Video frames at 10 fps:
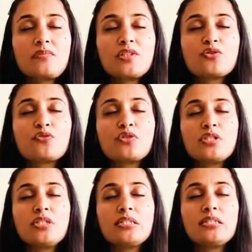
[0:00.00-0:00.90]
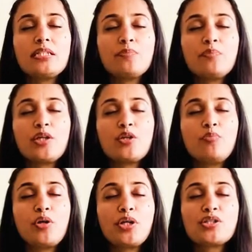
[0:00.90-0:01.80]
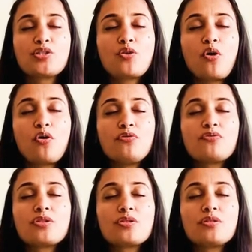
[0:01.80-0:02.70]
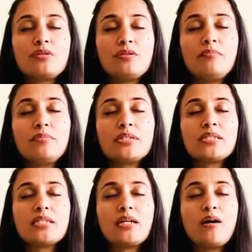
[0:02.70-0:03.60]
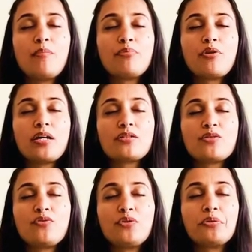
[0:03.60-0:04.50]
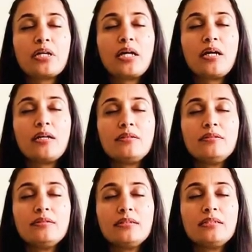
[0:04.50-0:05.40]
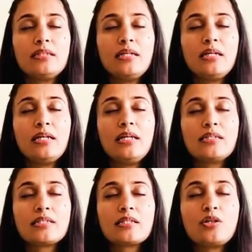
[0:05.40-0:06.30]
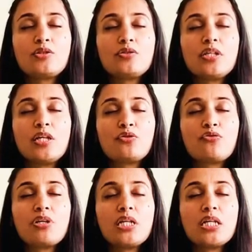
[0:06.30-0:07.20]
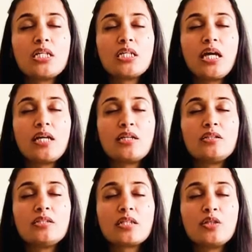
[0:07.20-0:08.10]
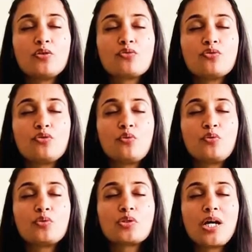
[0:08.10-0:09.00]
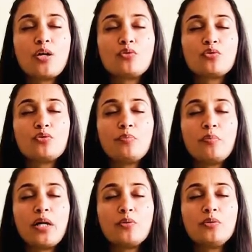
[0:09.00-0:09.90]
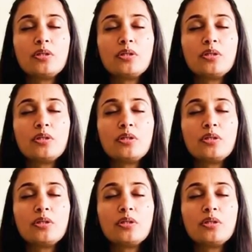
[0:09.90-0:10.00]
So for this, still keeping your body soft, but sitting upright if you can. Let's start to take 3 inhales, in through the nose, out through the mouth,